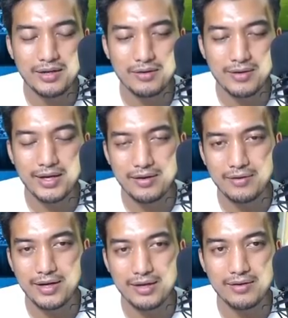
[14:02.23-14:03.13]
alright,
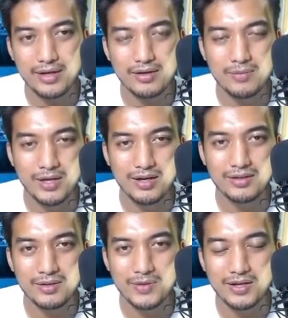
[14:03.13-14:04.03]
alright, alright, come
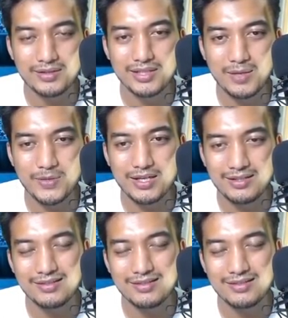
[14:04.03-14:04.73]
on, come on, skip it!